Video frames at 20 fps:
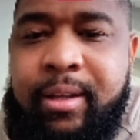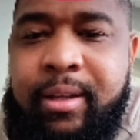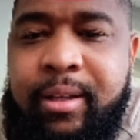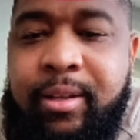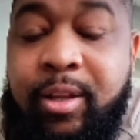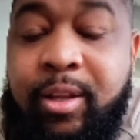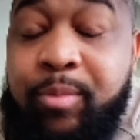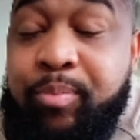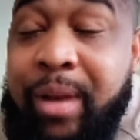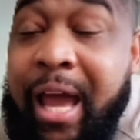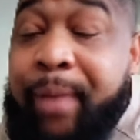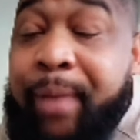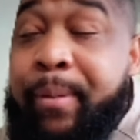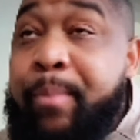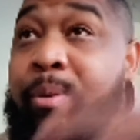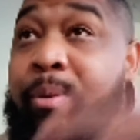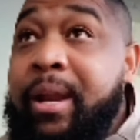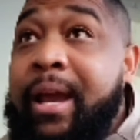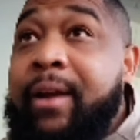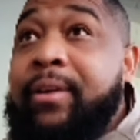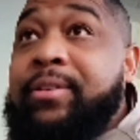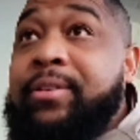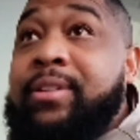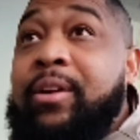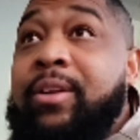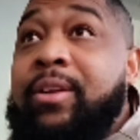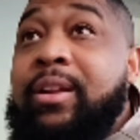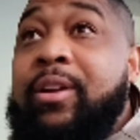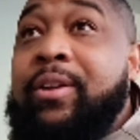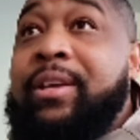Because black people in
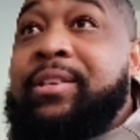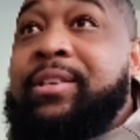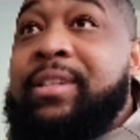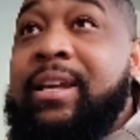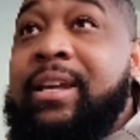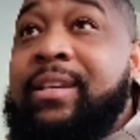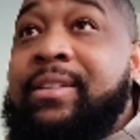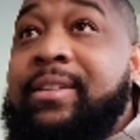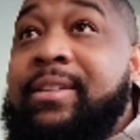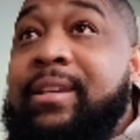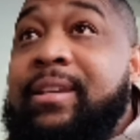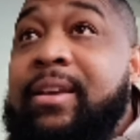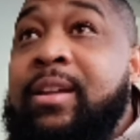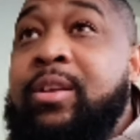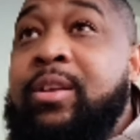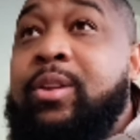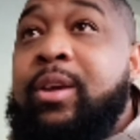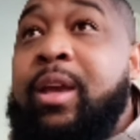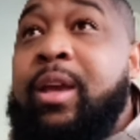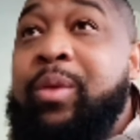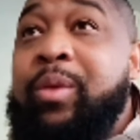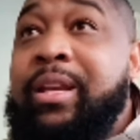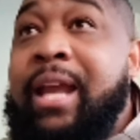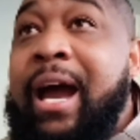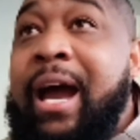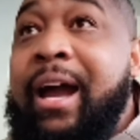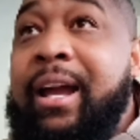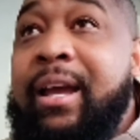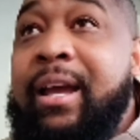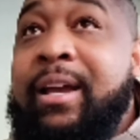Arizona don't exist. Either can we
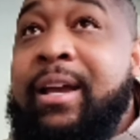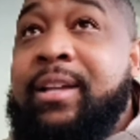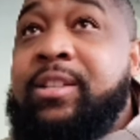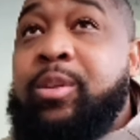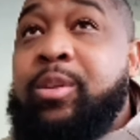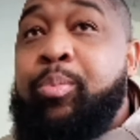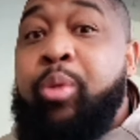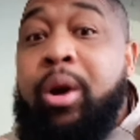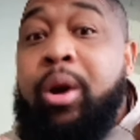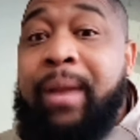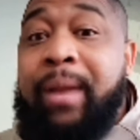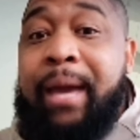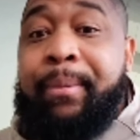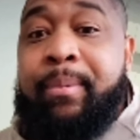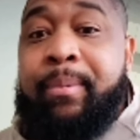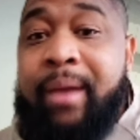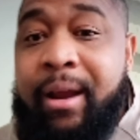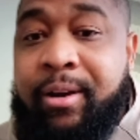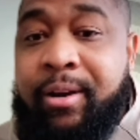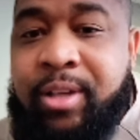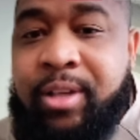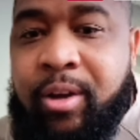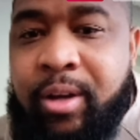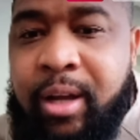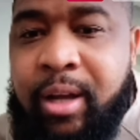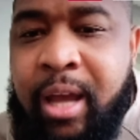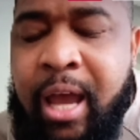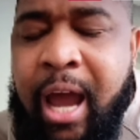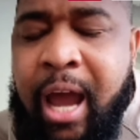not support black people in Arizona?